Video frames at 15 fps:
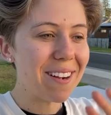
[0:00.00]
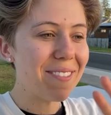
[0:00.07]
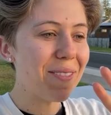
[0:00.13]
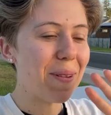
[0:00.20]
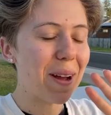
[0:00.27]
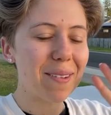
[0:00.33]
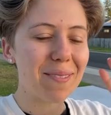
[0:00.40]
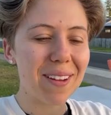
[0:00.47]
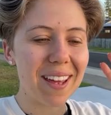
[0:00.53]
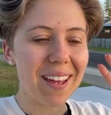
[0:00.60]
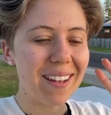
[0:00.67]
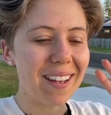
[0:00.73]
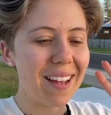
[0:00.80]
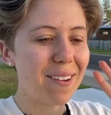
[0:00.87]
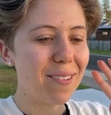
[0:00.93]
We might even
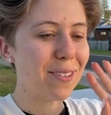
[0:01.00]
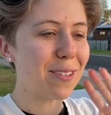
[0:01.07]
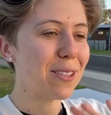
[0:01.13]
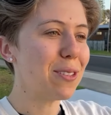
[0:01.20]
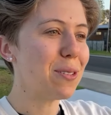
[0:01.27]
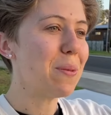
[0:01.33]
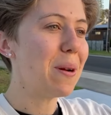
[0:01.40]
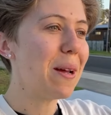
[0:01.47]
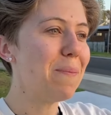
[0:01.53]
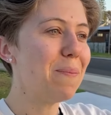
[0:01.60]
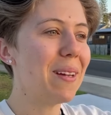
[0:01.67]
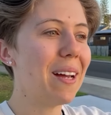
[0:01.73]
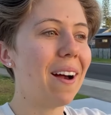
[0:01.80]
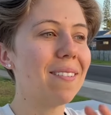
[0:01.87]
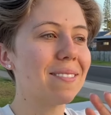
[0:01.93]
get like for a
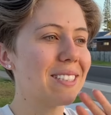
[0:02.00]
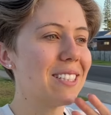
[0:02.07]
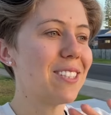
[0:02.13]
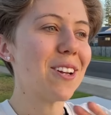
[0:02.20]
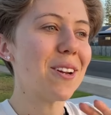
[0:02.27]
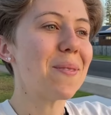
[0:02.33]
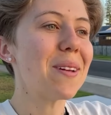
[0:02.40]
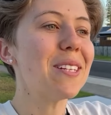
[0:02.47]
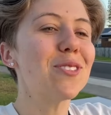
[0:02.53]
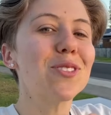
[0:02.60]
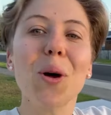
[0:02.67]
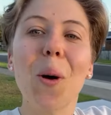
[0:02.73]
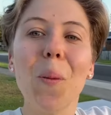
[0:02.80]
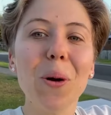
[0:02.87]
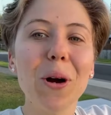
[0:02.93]
swim. Oh, it's gonna be
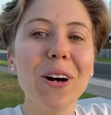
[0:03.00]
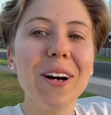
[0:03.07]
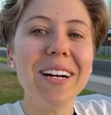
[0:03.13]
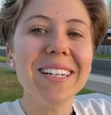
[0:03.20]
so good.